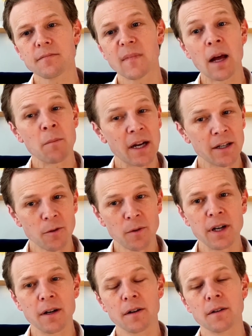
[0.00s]
in my
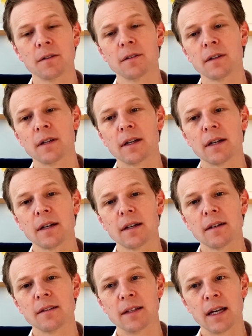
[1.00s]
career,
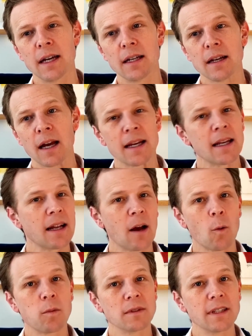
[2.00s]
that I can
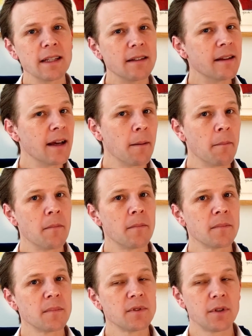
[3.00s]
help lead them
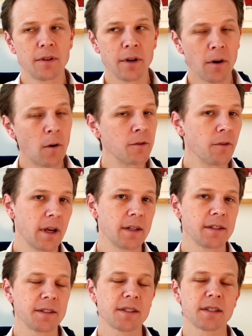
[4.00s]
to their own
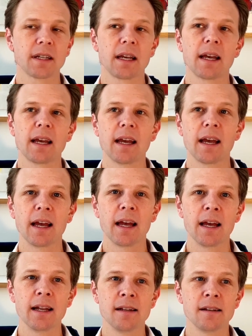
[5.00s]
greatness.
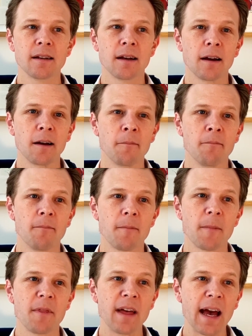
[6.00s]
And
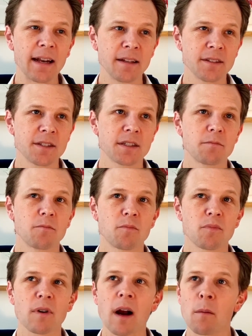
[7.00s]
that is
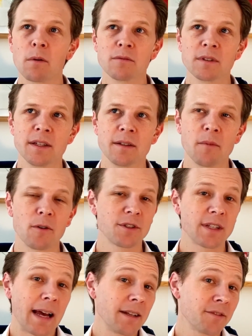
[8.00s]
probably the most
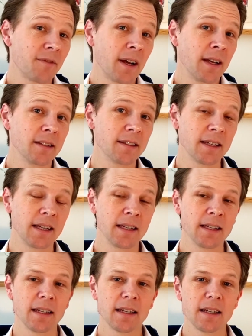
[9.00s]
satisfying thing
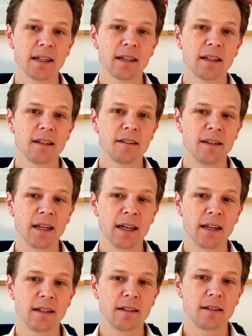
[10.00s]

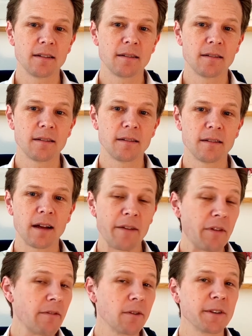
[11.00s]
that I've
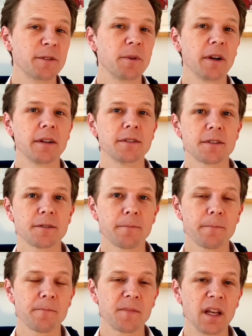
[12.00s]
ever experienced,
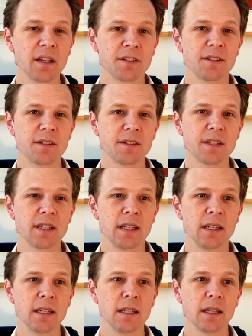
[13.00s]
is to
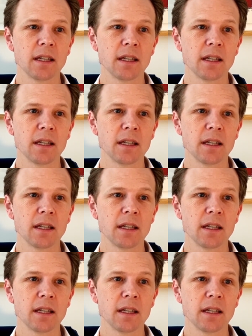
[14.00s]
see